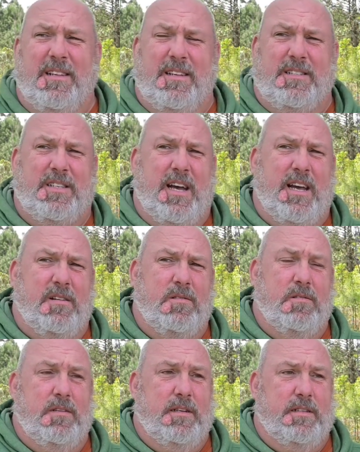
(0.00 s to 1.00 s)
The
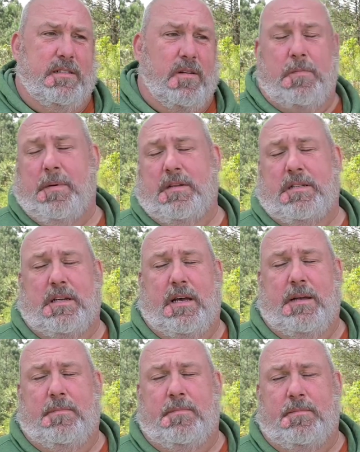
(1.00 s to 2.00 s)
channel is going to be the
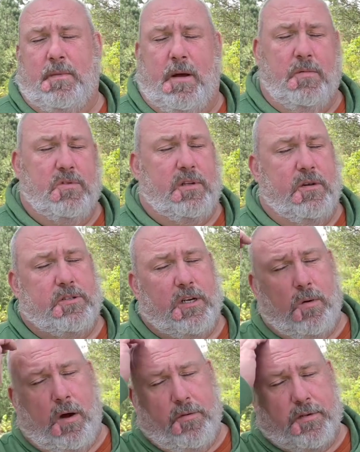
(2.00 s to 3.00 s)
same. I'm going to still
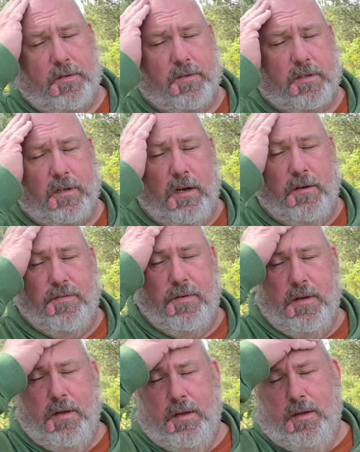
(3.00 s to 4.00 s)
show all this other stuff,
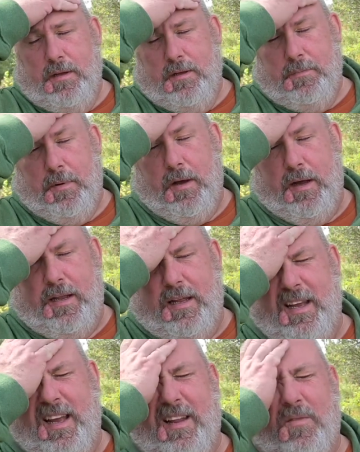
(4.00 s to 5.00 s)
but
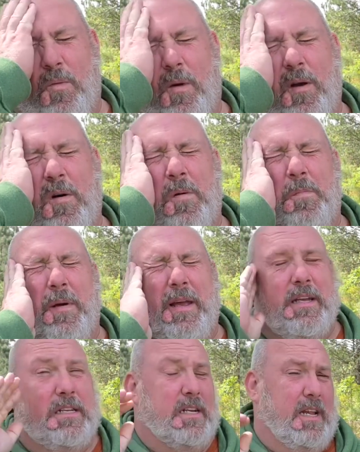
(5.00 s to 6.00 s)
it will
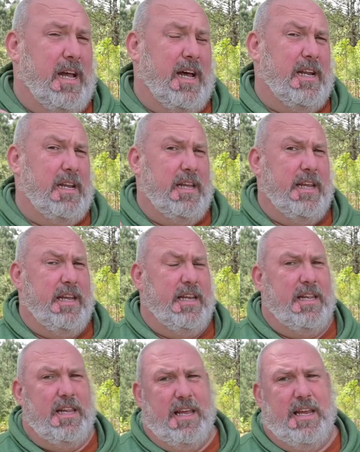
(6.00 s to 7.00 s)
be
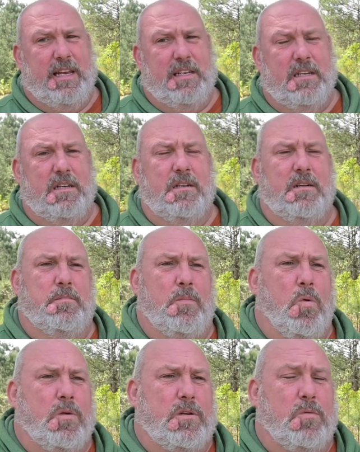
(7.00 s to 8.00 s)
slightly leaned
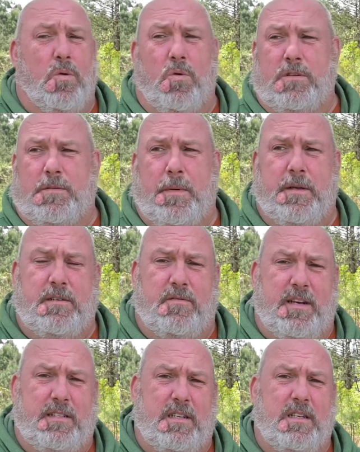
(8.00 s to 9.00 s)
more towards pigeon
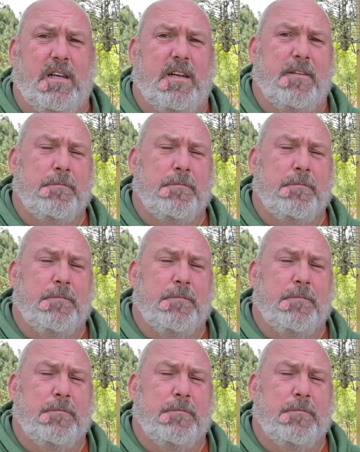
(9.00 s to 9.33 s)
racing.